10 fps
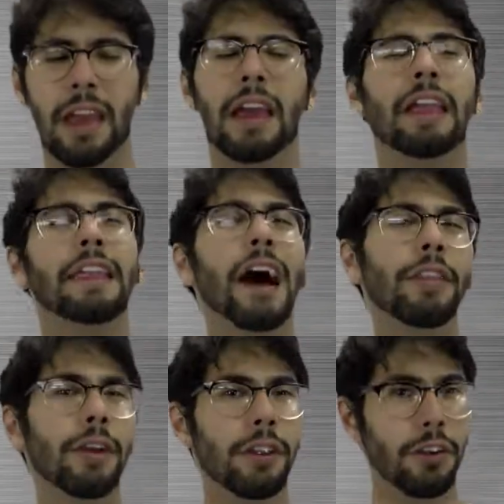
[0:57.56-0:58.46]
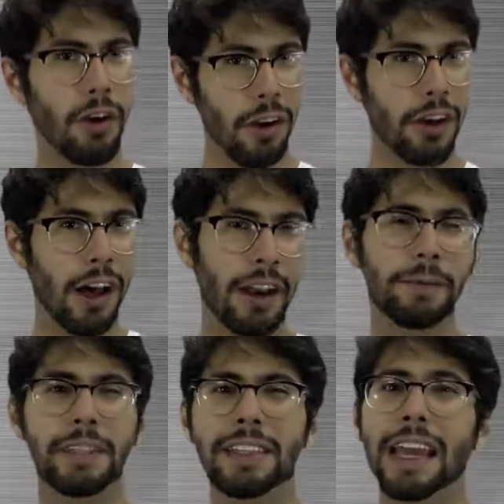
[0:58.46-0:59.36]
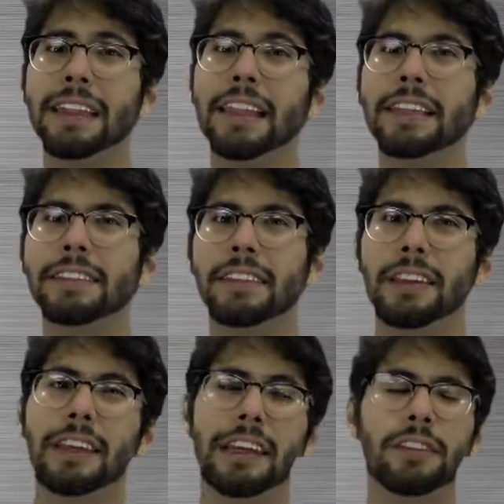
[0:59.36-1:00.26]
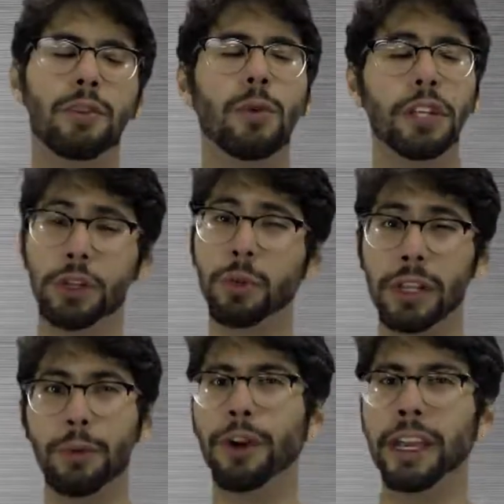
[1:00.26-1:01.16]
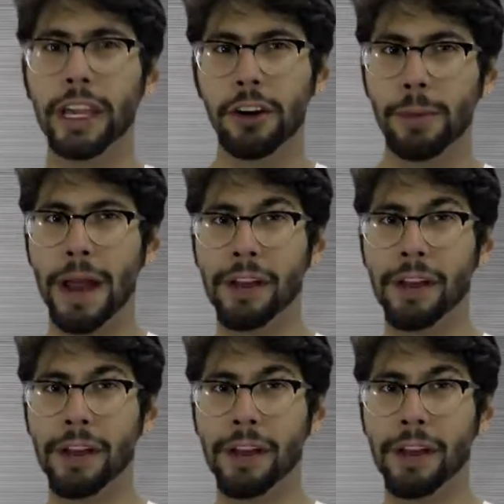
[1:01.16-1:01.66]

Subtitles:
Now that you're all caught up to date, let's get to what you really want to hear about.